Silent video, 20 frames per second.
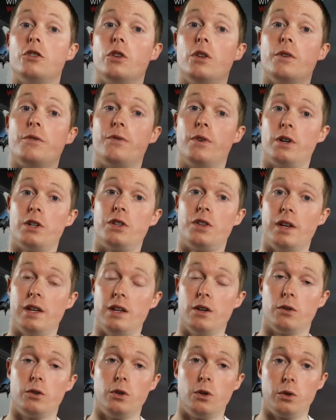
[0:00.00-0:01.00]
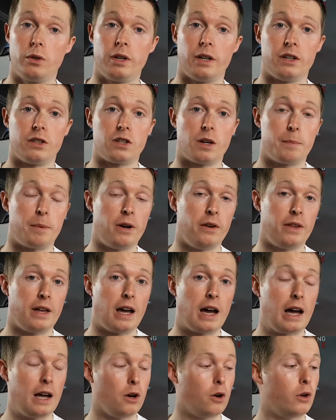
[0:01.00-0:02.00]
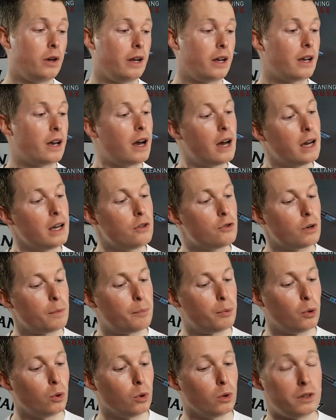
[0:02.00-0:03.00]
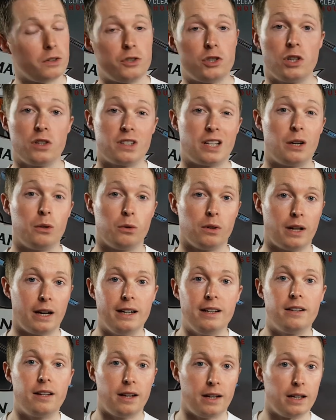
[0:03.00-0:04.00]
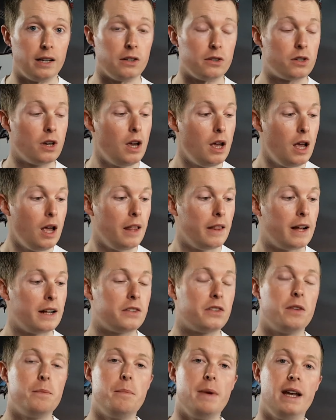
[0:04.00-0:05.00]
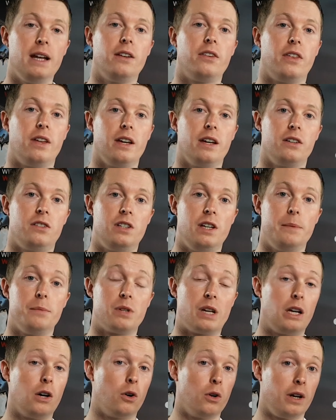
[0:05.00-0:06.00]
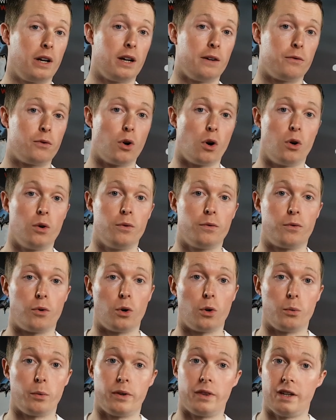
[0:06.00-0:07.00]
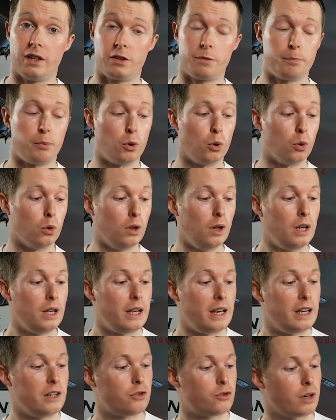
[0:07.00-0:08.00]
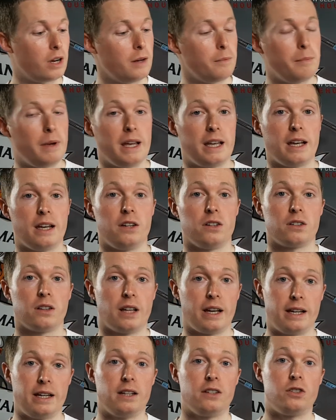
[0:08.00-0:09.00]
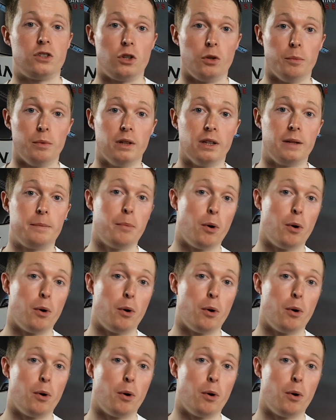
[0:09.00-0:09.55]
So the first thing you'll notice about the Ionic Hydra pole is just how light it is. That's the main thing it seems Ionic have gone for with this pole, is try and make it as light as humanly